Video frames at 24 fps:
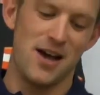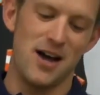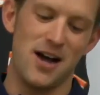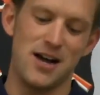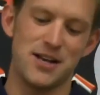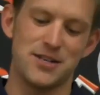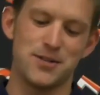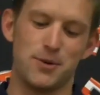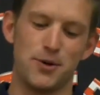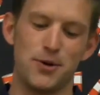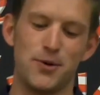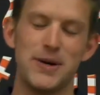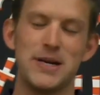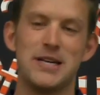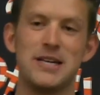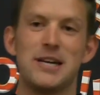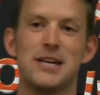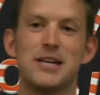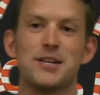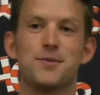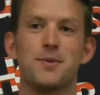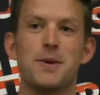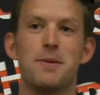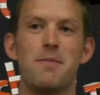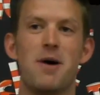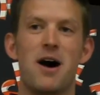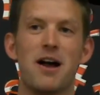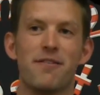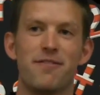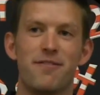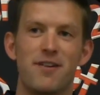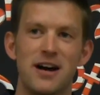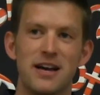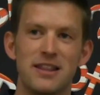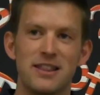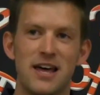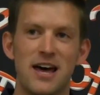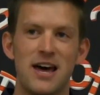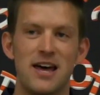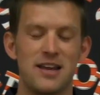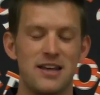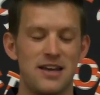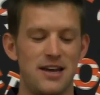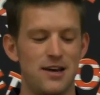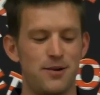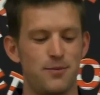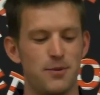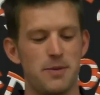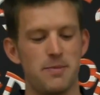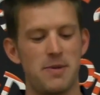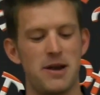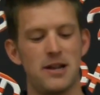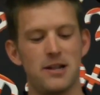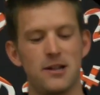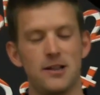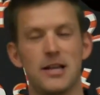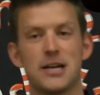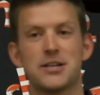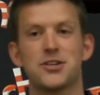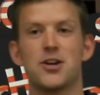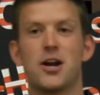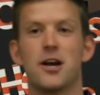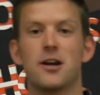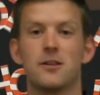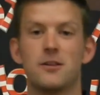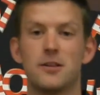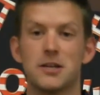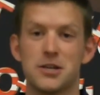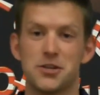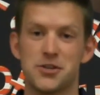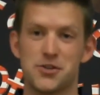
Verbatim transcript: Uh, so what we did is we modified that and we made it electronically